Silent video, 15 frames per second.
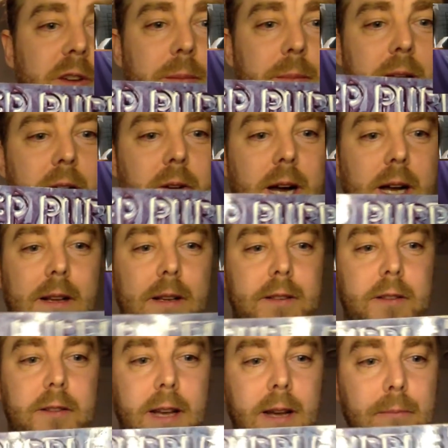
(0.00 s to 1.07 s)
here either. It's
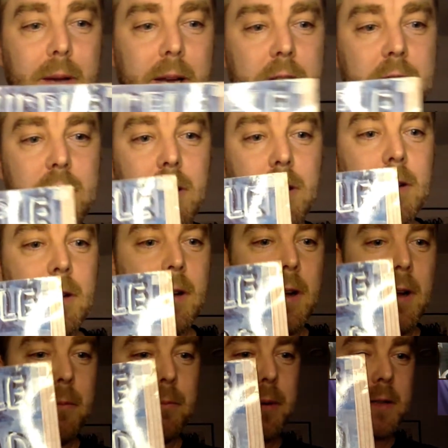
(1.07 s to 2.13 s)
the same picture,
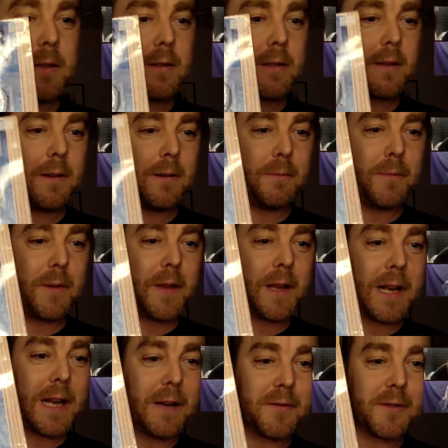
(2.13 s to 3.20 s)
but they
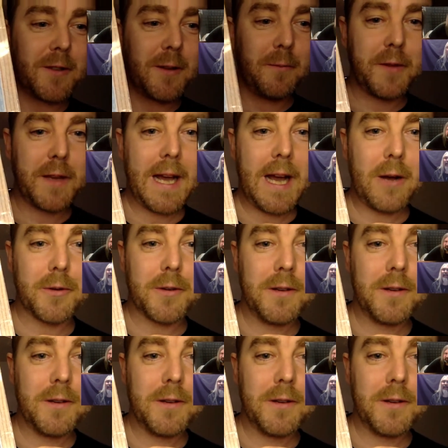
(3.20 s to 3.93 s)
left something out.